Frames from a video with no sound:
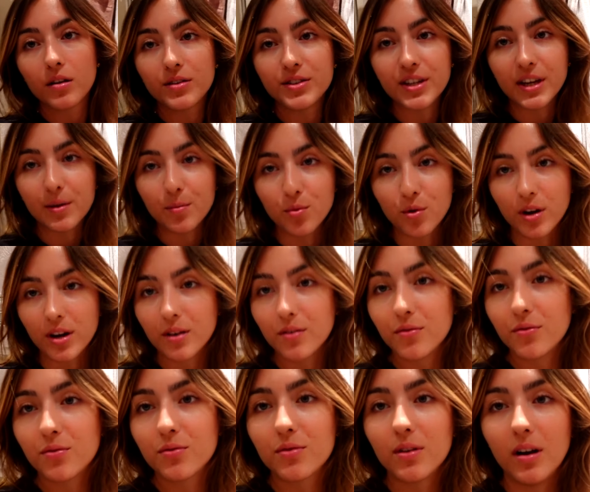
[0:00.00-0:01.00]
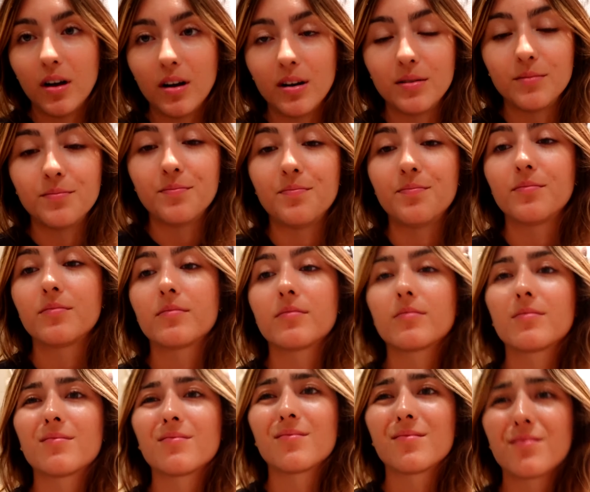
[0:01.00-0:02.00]
Debrief.
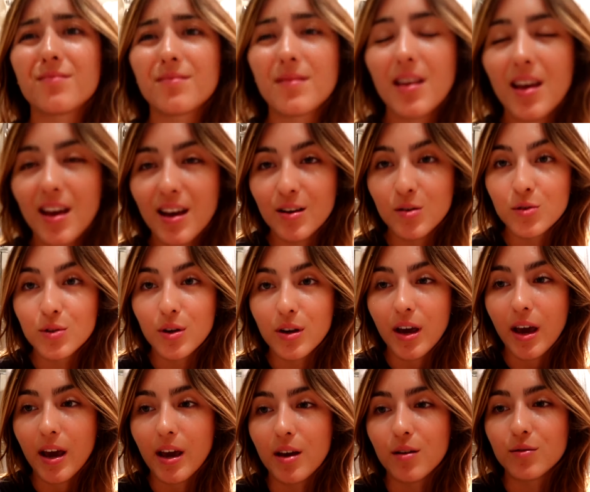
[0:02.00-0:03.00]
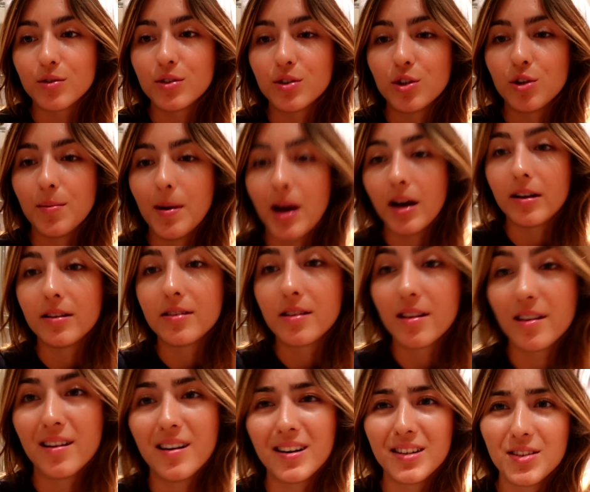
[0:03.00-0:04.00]
It was okay, it wasn't too bad,
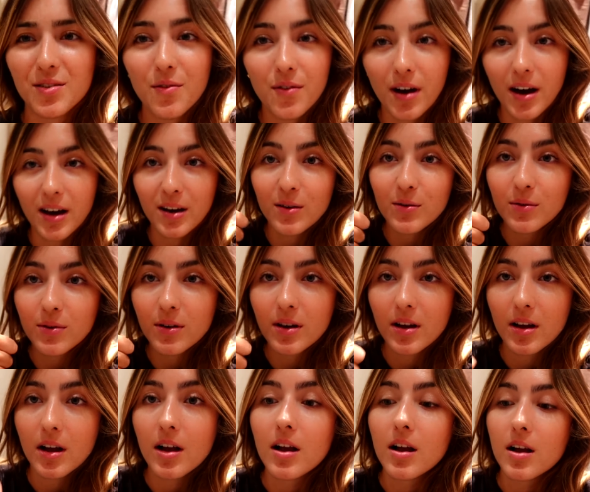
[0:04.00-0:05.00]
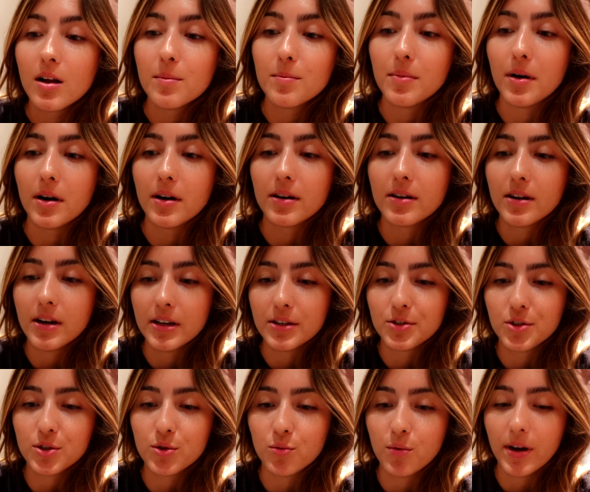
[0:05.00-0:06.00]
the 9 to 5. But it's
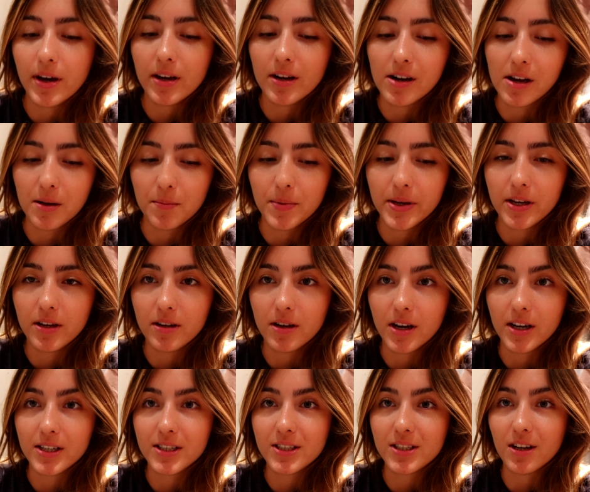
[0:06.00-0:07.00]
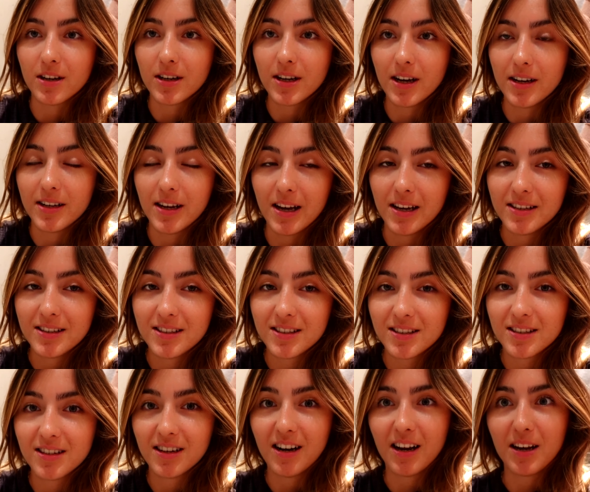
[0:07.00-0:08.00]
just weird, like, being like stuck at a
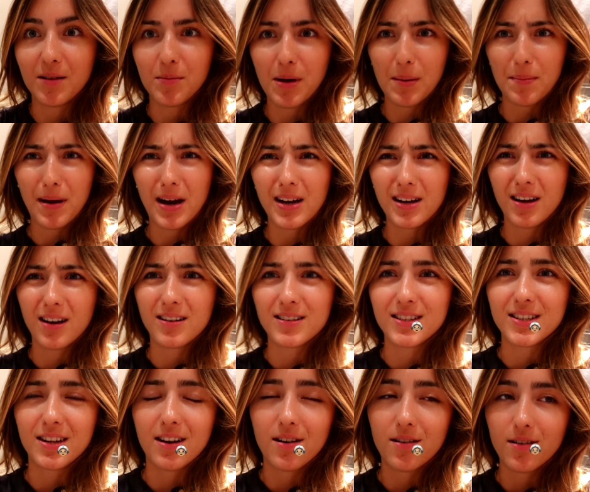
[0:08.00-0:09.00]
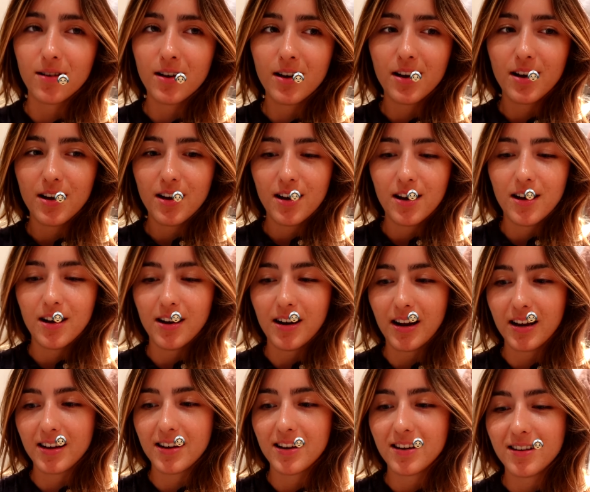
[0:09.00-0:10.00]
desk. Like, my back hurts now.
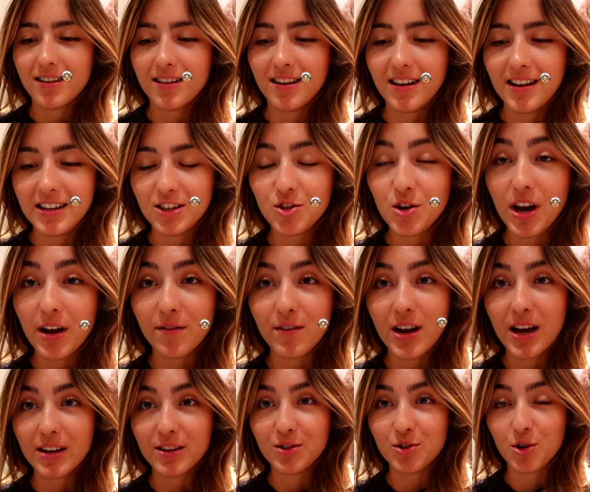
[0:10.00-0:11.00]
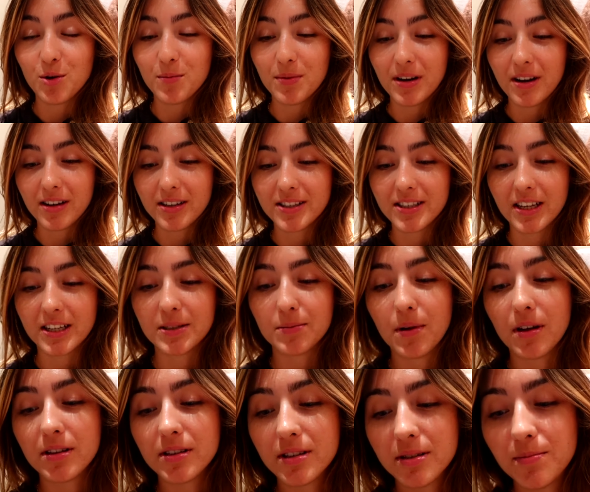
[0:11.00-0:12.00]
Like, literally I haven't had a job in like 6
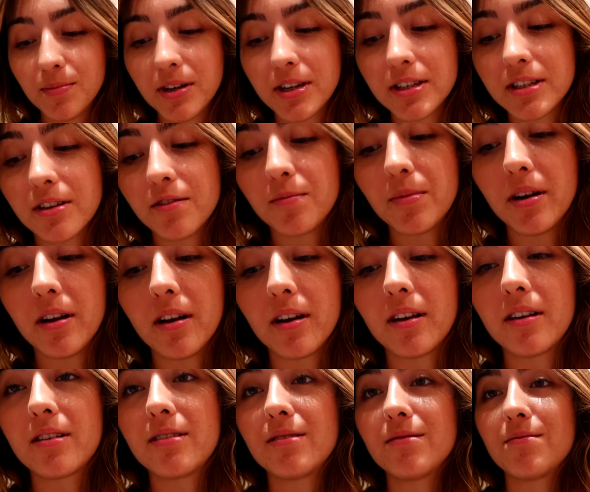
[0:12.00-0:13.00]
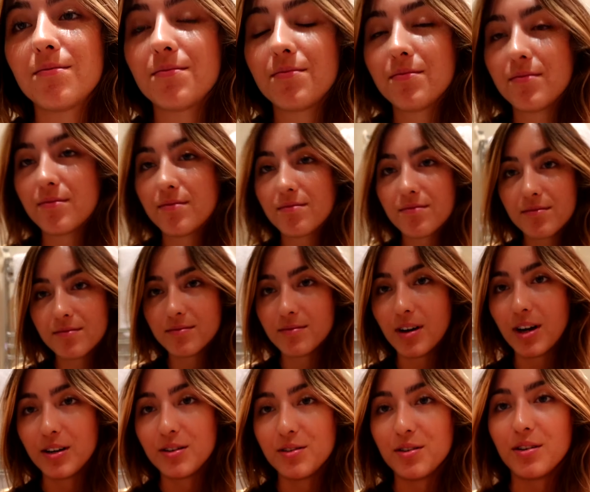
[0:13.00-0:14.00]
months because I've been like,
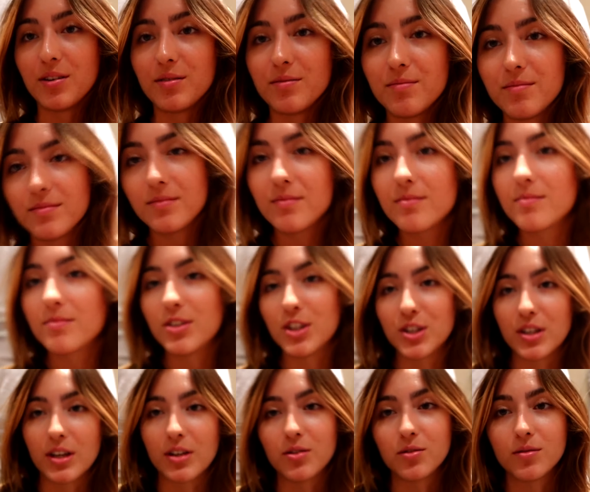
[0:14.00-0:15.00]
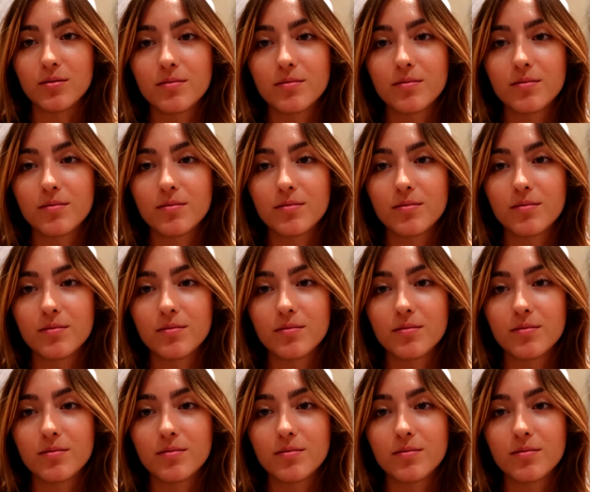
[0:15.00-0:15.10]
I don't know, just like...